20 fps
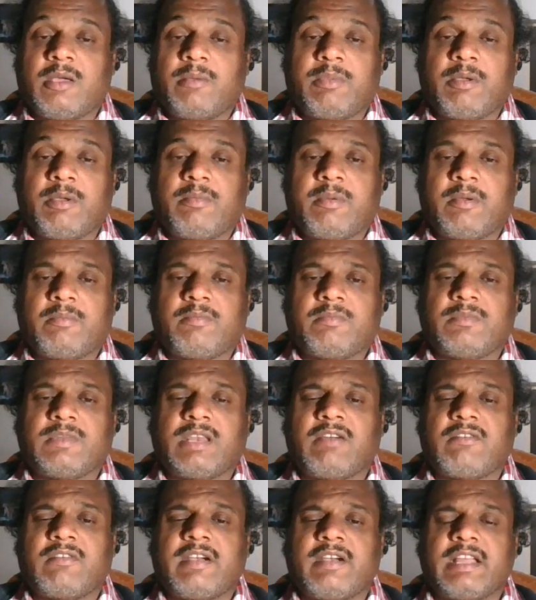people
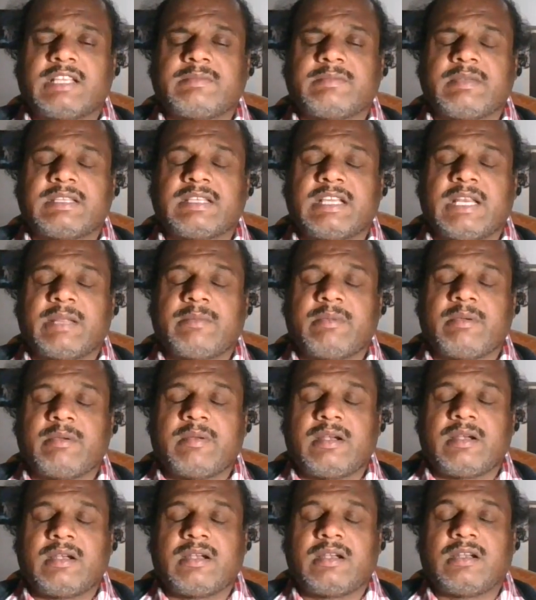nowadays basically
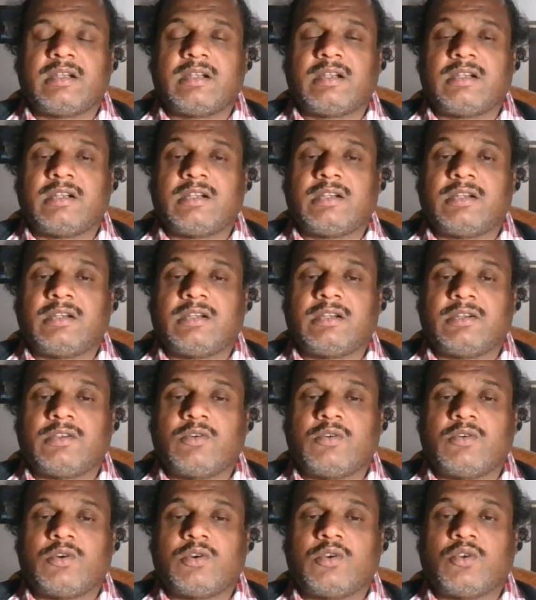people
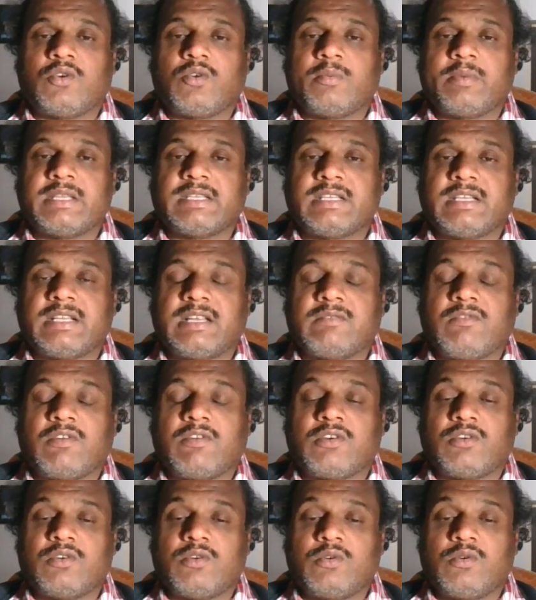don't know basically
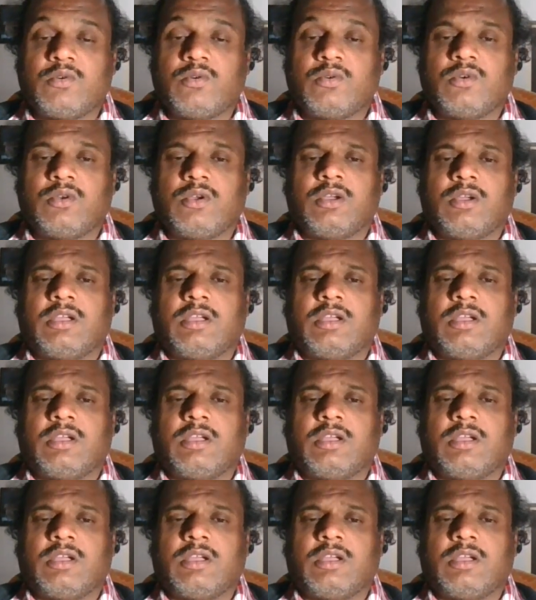what to do.